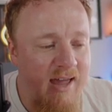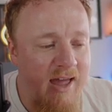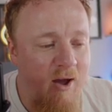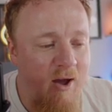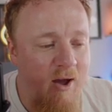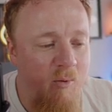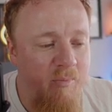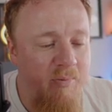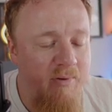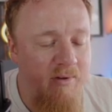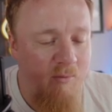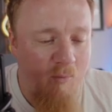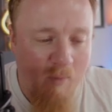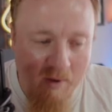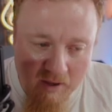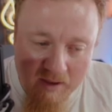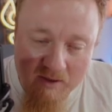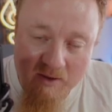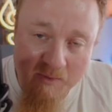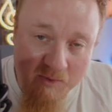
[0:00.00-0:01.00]
to help
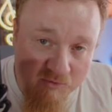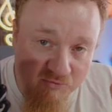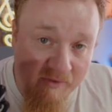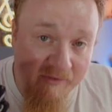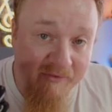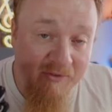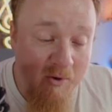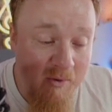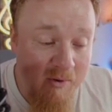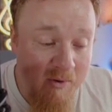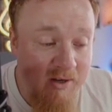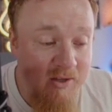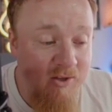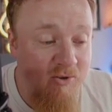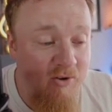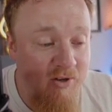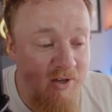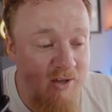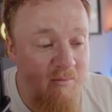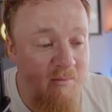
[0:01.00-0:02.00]
in terms of reviewing the
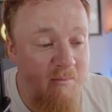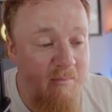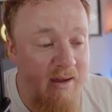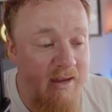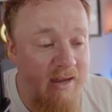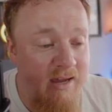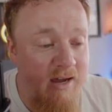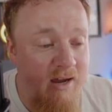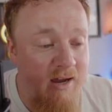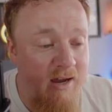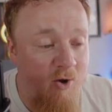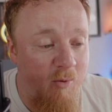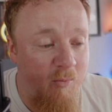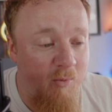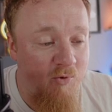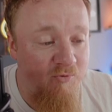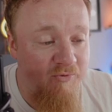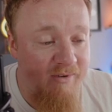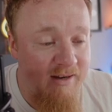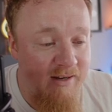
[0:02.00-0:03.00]
document, make it a lot
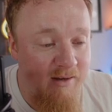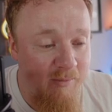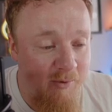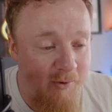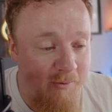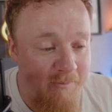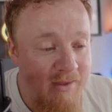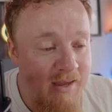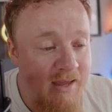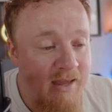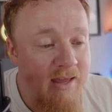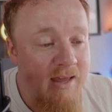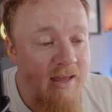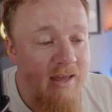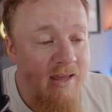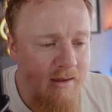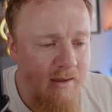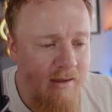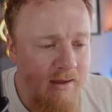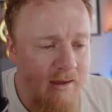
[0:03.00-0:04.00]
more readable.
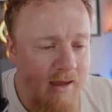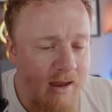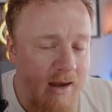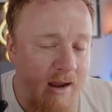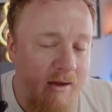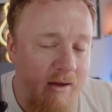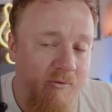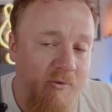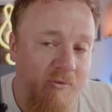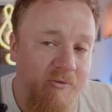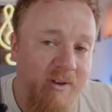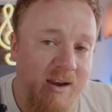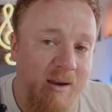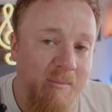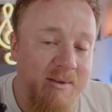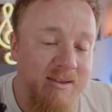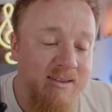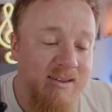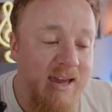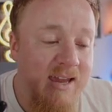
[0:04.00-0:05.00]
Now, if you're
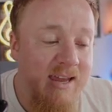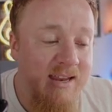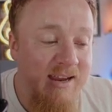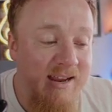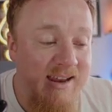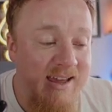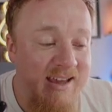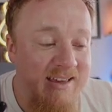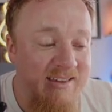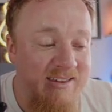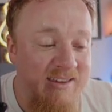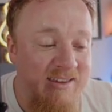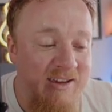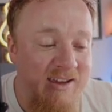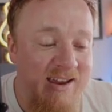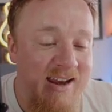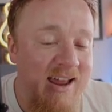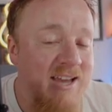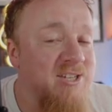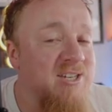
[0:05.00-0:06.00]
feeling particularly lazy, you
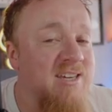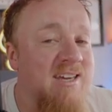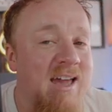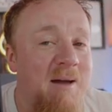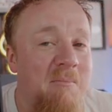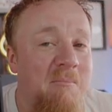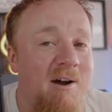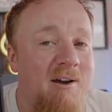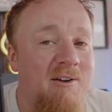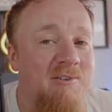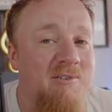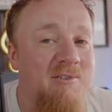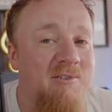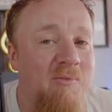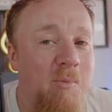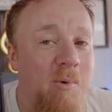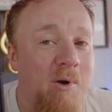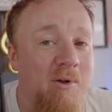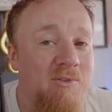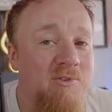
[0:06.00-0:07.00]
can actually get Microsoft
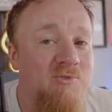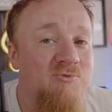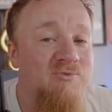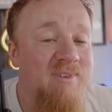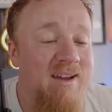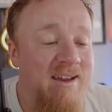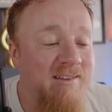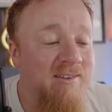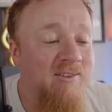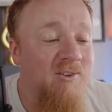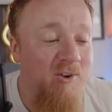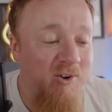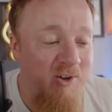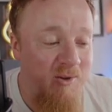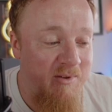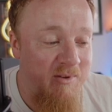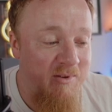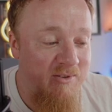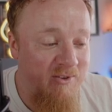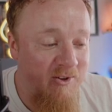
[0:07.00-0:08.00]
Word to read the
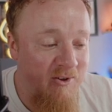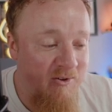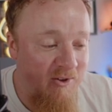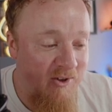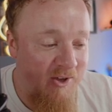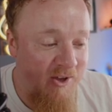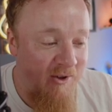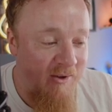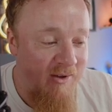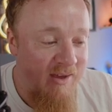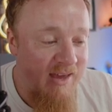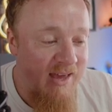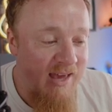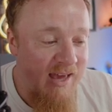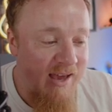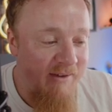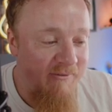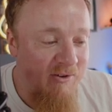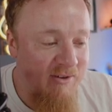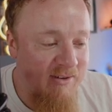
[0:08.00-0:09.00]
document to you.
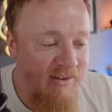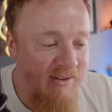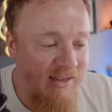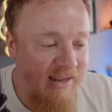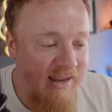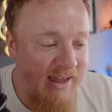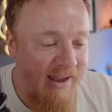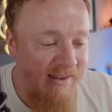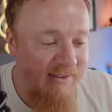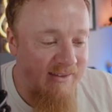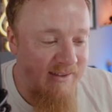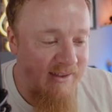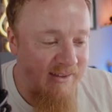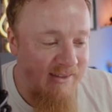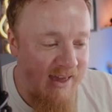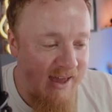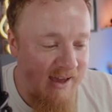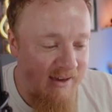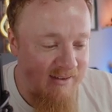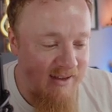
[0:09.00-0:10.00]
If you select the
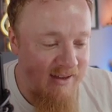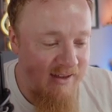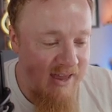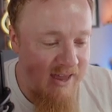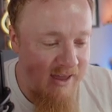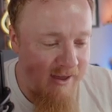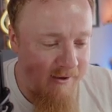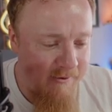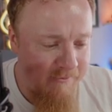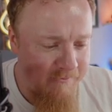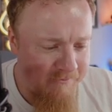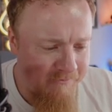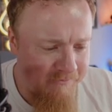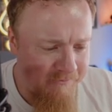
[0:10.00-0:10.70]
text here,